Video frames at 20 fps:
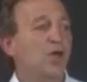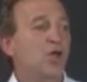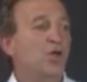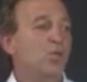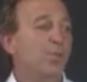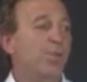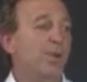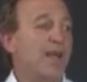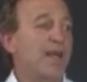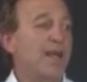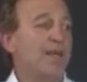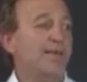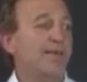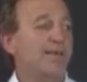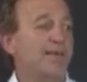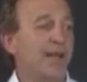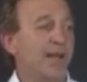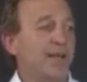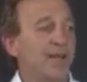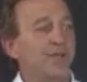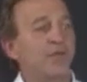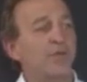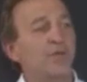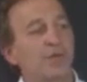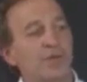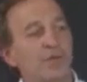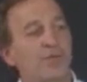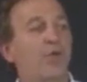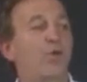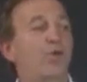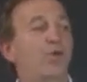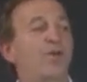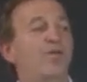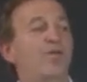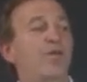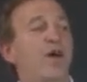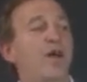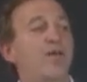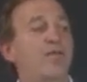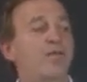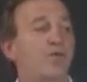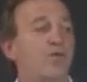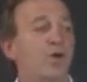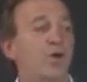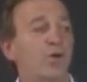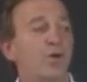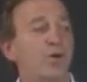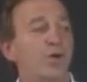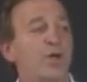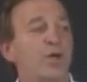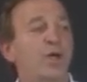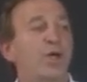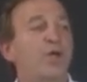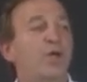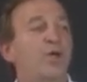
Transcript: who plays tennis is a 45-year-old